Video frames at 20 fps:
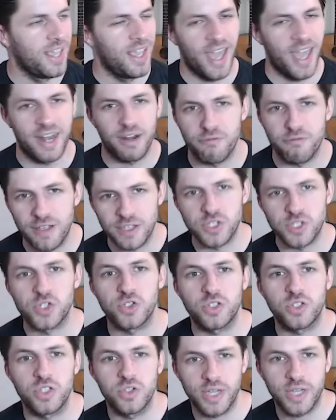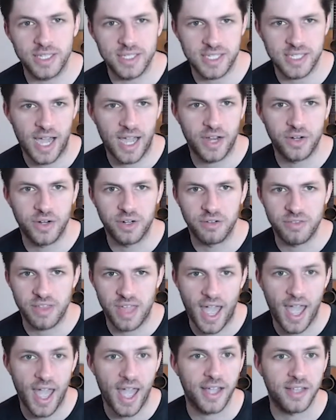And eventually you get tired of the
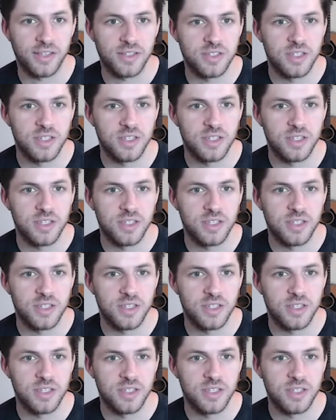ads